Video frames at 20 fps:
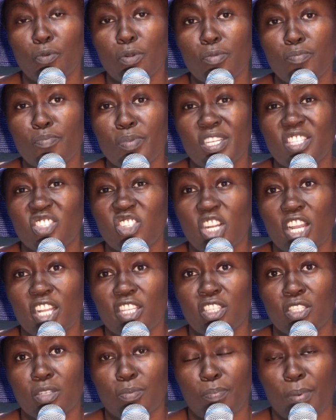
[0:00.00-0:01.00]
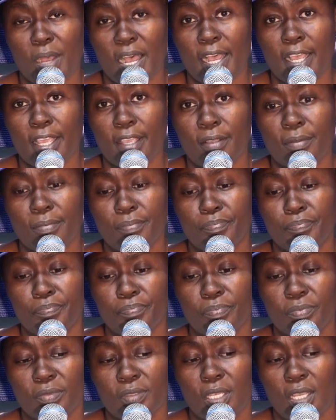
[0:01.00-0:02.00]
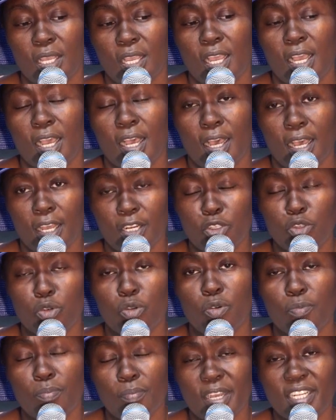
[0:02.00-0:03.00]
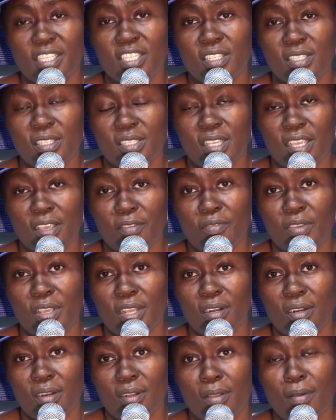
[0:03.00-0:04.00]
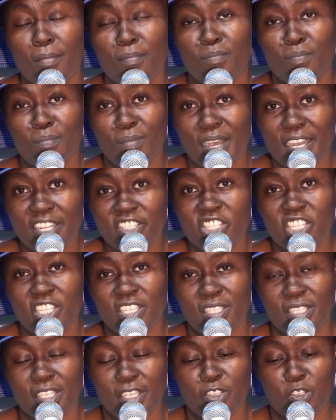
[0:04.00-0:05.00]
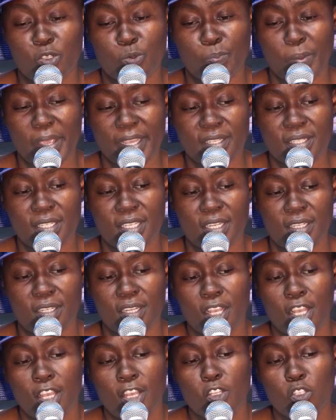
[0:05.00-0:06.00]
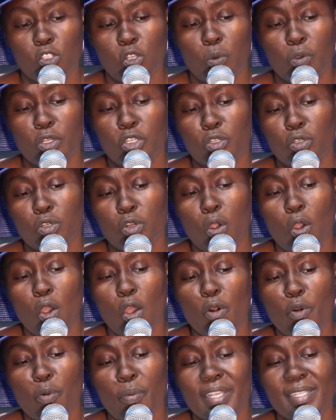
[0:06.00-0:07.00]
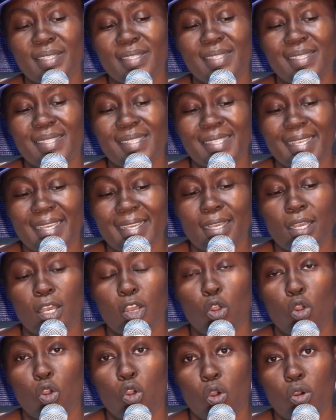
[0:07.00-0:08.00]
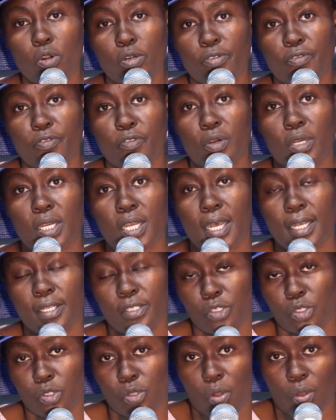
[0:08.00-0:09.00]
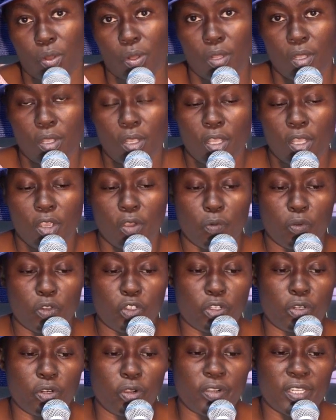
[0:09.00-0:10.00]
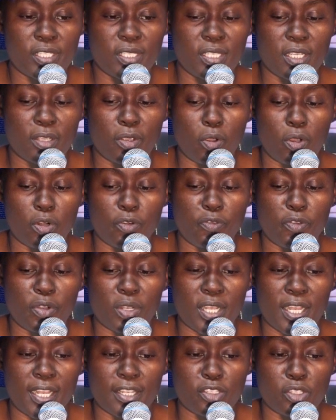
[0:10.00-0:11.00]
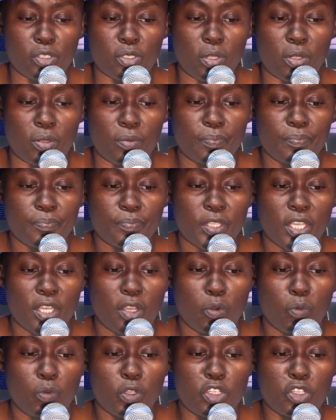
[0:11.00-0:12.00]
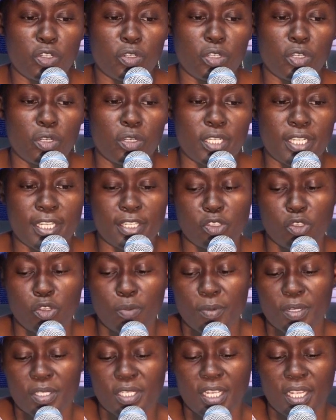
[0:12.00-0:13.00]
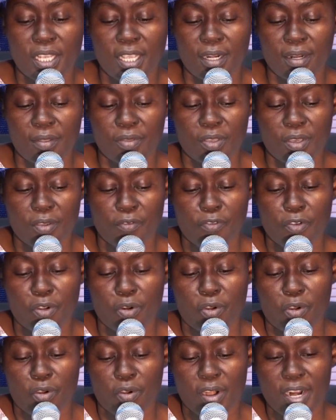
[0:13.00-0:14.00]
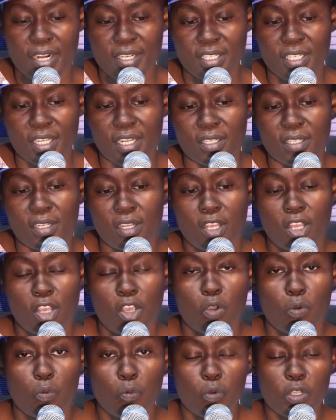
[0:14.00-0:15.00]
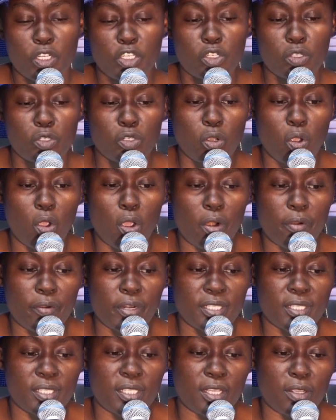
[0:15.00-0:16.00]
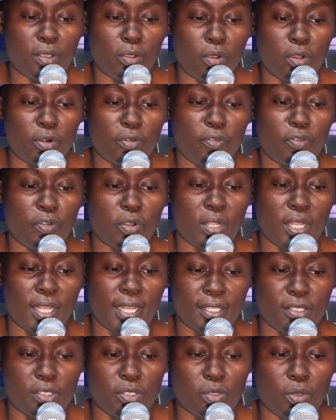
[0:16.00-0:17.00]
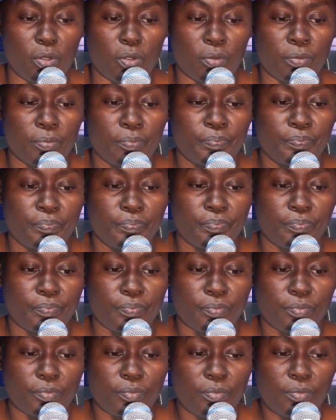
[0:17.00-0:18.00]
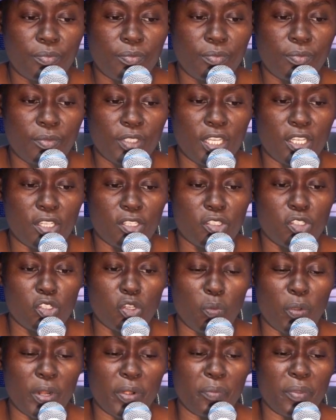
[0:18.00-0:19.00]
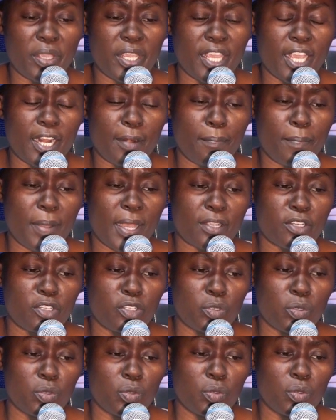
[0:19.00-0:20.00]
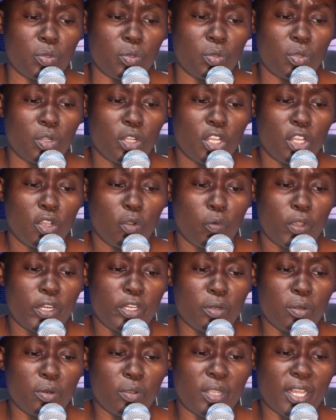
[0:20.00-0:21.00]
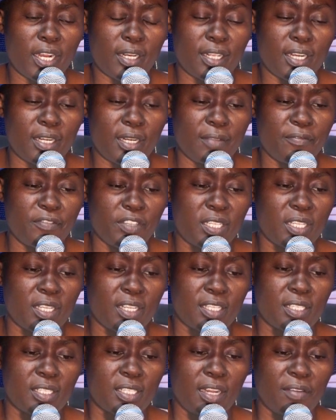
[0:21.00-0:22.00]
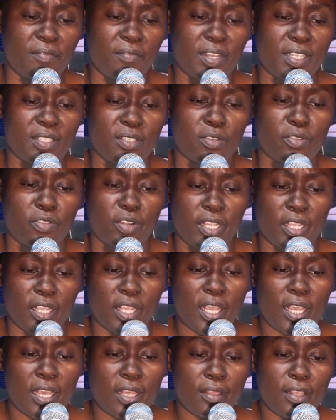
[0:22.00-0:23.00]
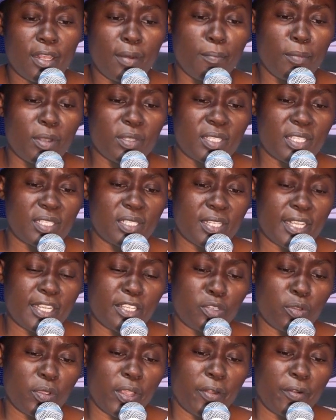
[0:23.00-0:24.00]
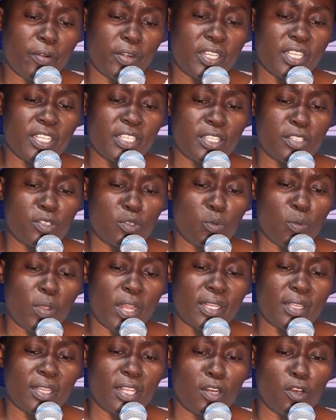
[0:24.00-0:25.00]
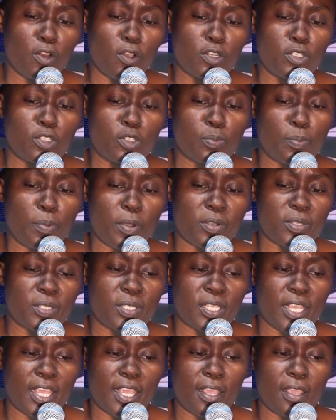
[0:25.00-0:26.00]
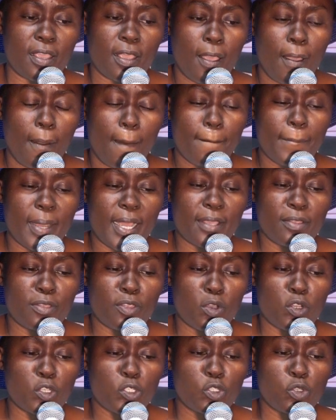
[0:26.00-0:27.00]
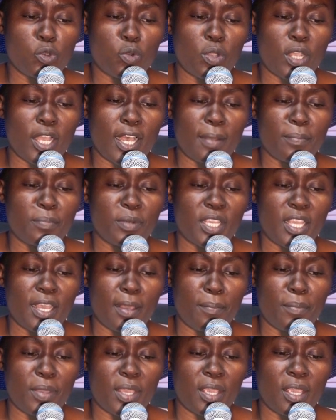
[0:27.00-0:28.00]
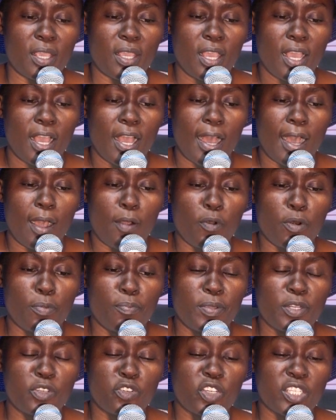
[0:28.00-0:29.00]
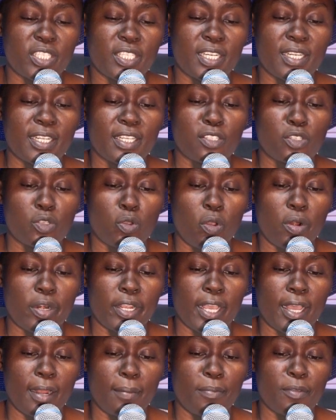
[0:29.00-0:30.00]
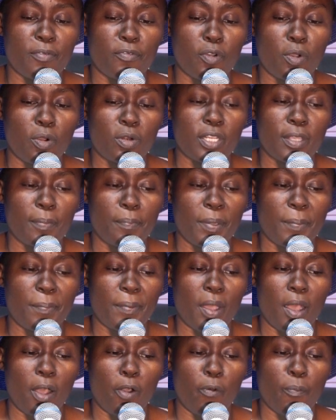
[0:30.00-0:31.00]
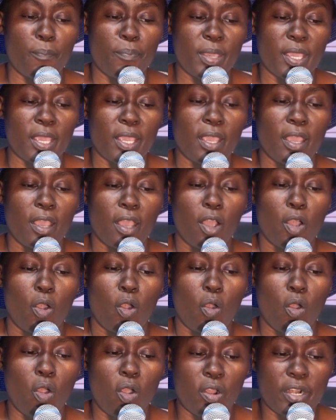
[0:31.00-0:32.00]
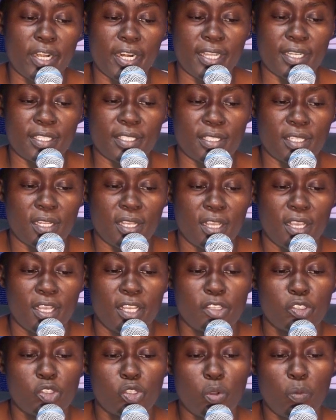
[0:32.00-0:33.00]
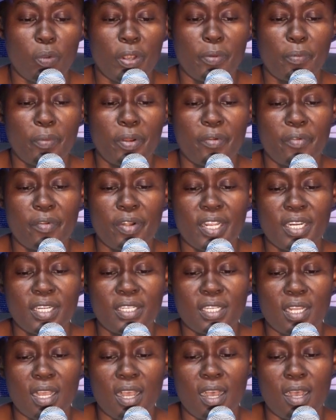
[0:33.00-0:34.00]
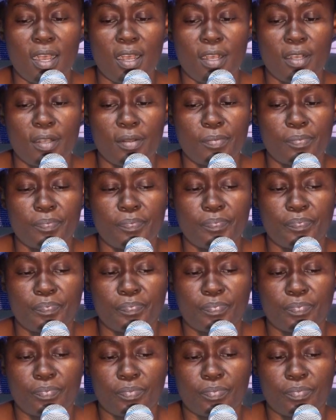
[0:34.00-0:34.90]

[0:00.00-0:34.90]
will be judged by. And to whom much is given, much is expected. So we should always seek God for counsel. We should always seek God for counsel. We should not assume or take anything for granted. We should always seek God for counsel. So when we get back to, when you look at that Leviticus 10 verse 3, then Moses said to Aaron, it is what the Lord spoke saying, by those who come near me, I will be treated as holy, and before all the people I will be honored. So when we read when